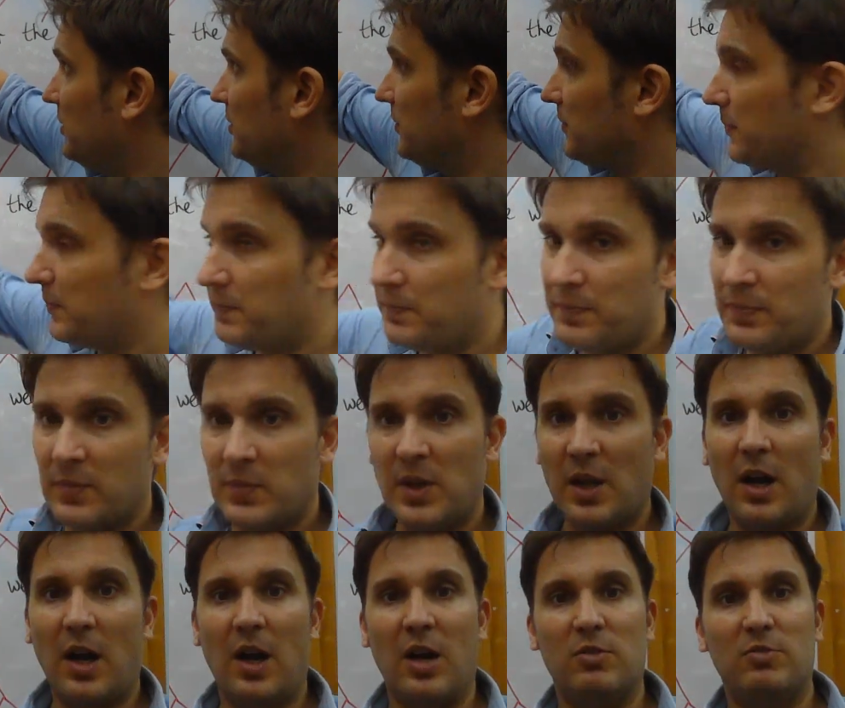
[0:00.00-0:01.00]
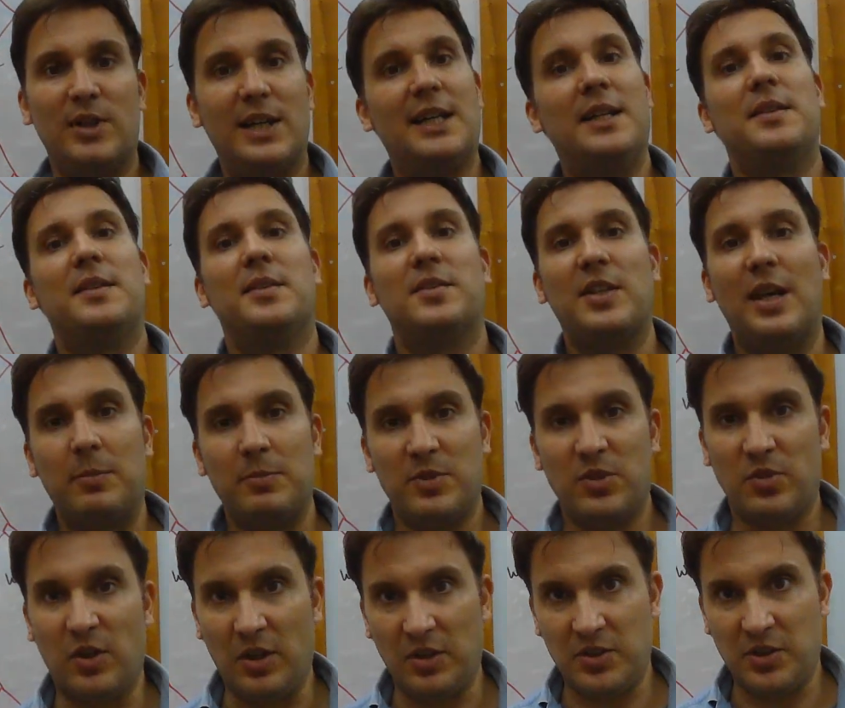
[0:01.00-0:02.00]
2 are really the same
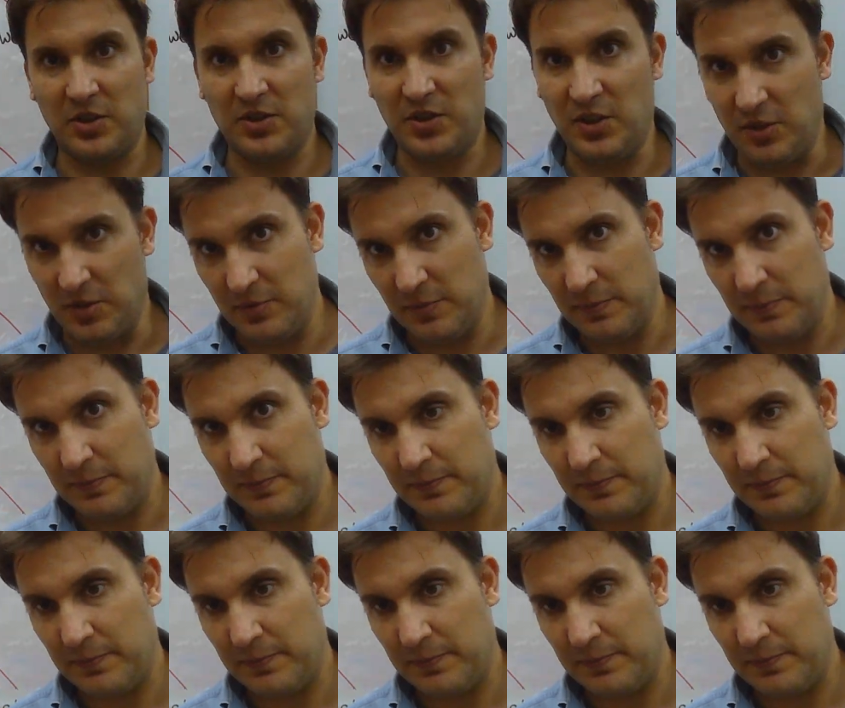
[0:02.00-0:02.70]
structure too.